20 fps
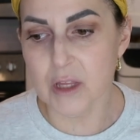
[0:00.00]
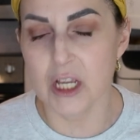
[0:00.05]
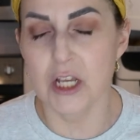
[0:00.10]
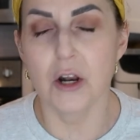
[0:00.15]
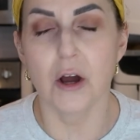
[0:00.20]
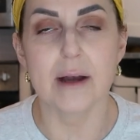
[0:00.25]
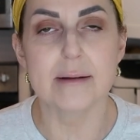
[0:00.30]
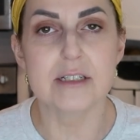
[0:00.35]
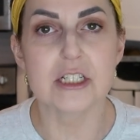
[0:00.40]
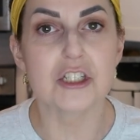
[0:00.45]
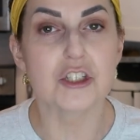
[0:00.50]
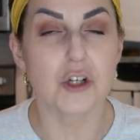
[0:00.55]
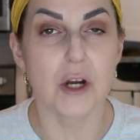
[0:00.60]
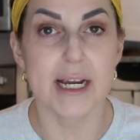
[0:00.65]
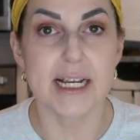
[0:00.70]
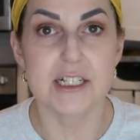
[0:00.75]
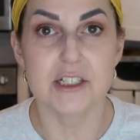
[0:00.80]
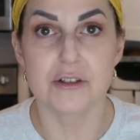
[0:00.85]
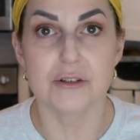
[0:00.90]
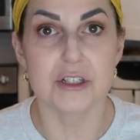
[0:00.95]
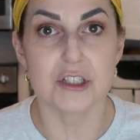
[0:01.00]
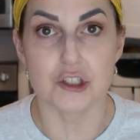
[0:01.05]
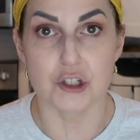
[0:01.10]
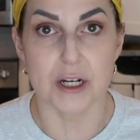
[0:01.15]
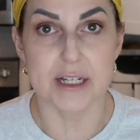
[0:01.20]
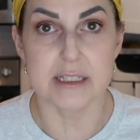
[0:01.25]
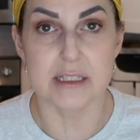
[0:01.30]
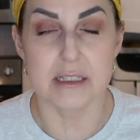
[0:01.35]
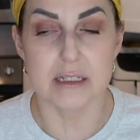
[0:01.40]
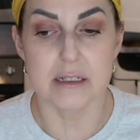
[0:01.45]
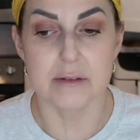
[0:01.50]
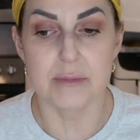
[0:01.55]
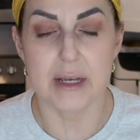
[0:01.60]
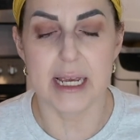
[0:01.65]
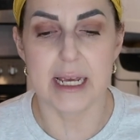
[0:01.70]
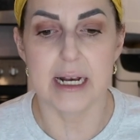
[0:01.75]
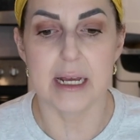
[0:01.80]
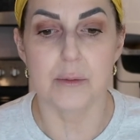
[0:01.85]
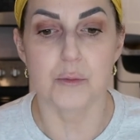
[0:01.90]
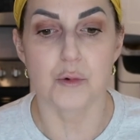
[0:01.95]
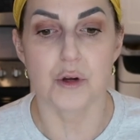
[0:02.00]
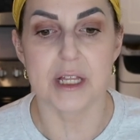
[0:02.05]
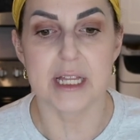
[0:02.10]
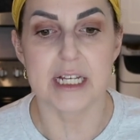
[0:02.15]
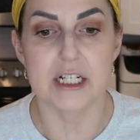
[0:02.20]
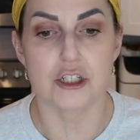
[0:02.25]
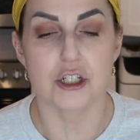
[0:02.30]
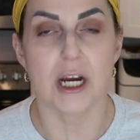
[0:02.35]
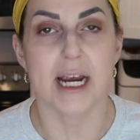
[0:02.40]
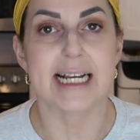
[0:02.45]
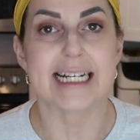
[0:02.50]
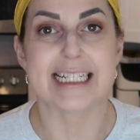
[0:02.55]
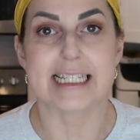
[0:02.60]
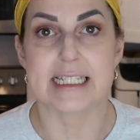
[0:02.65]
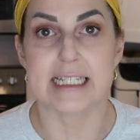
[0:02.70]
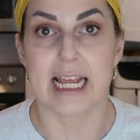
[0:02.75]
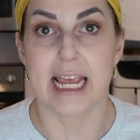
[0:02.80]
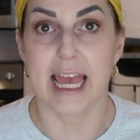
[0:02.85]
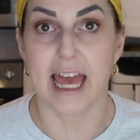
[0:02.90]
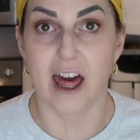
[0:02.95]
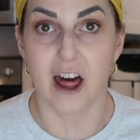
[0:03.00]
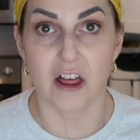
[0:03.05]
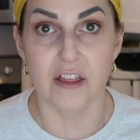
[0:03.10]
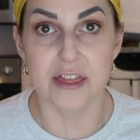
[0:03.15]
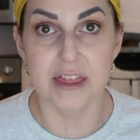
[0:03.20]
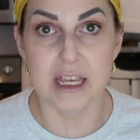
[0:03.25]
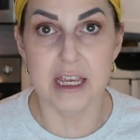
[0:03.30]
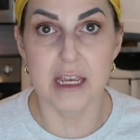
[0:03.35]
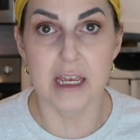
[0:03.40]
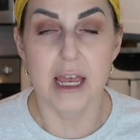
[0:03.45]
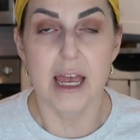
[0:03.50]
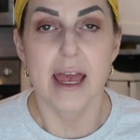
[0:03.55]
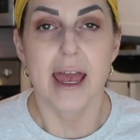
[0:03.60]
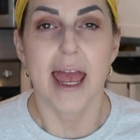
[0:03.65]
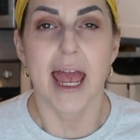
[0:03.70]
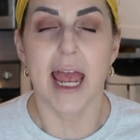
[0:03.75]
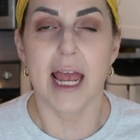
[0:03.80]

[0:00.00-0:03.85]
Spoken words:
you know, I'm just trying to address them and I'm really trying to stay healthy